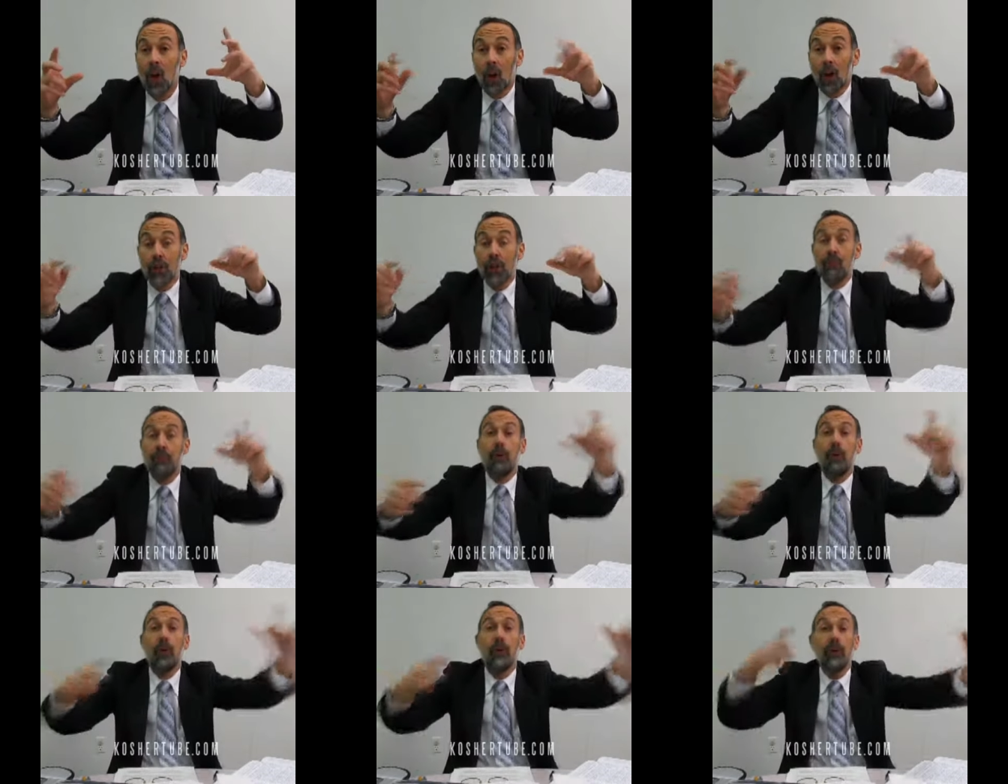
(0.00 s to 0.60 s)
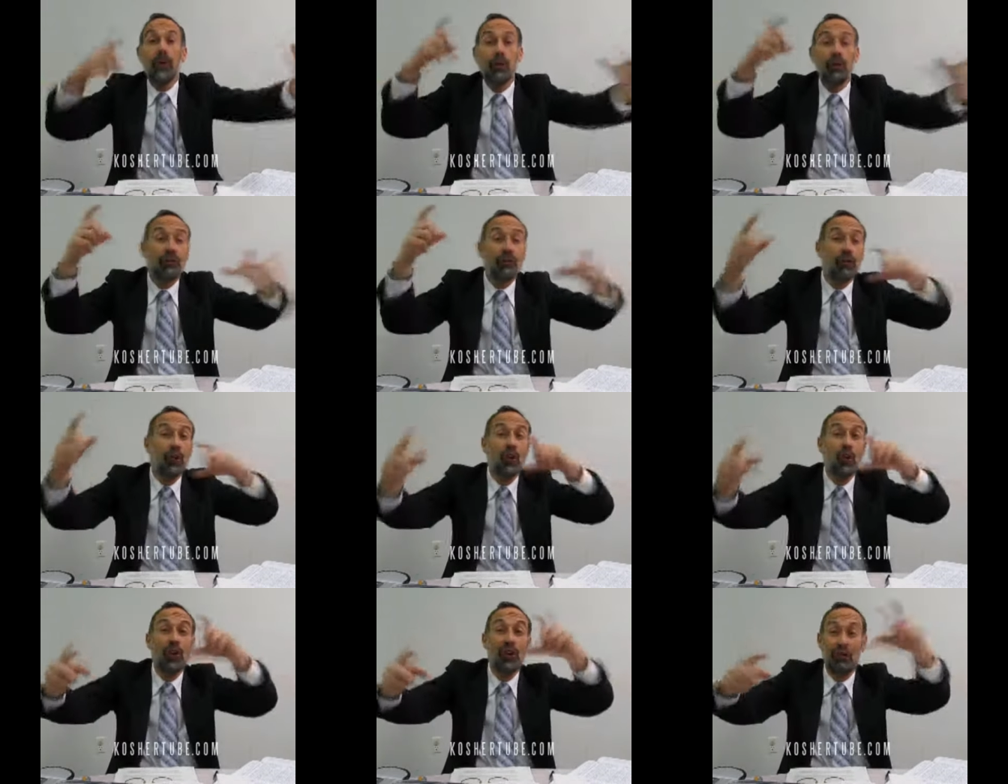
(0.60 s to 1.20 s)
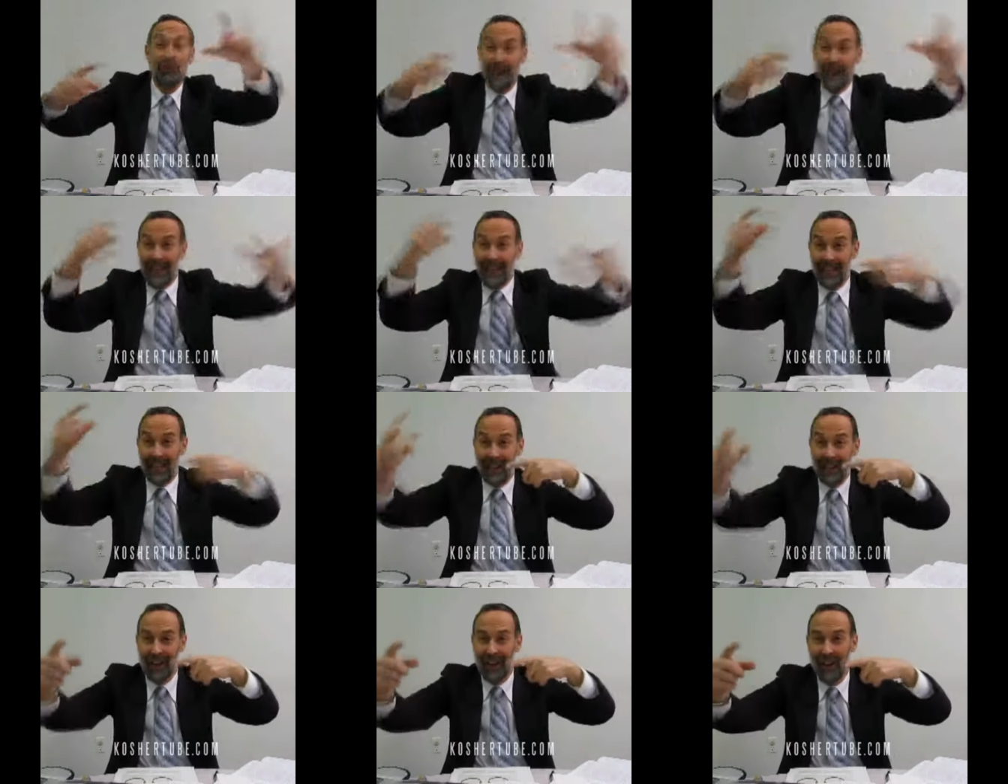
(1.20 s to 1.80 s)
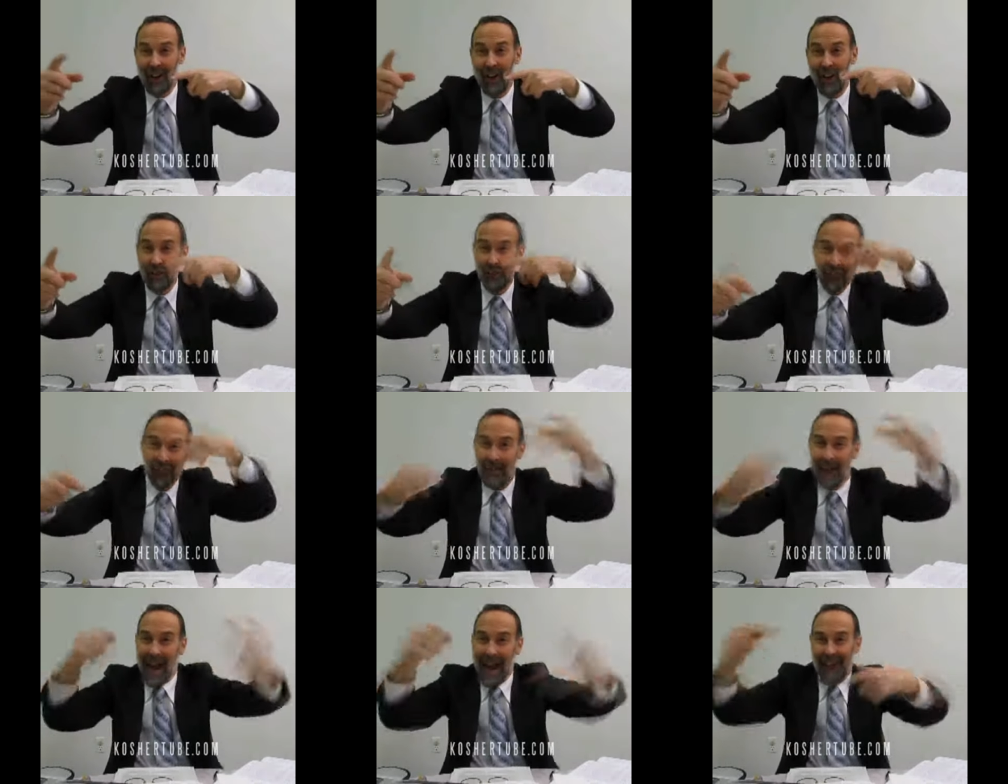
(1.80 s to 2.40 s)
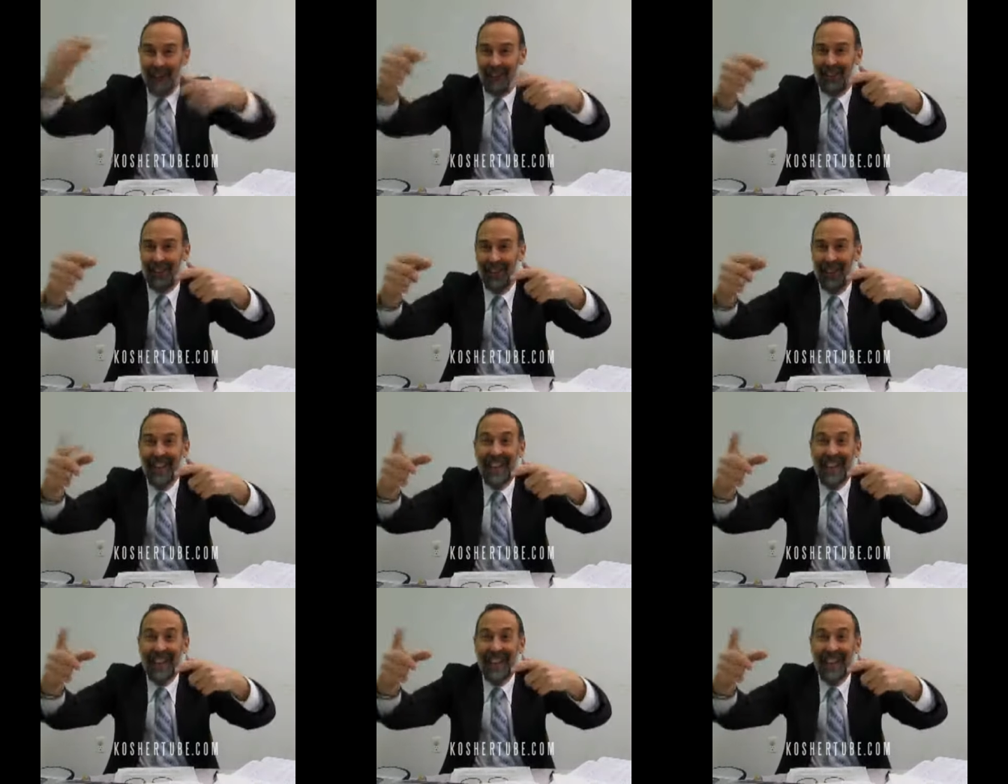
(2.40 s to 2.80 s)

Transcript: to put you through the ringer, over the barrel,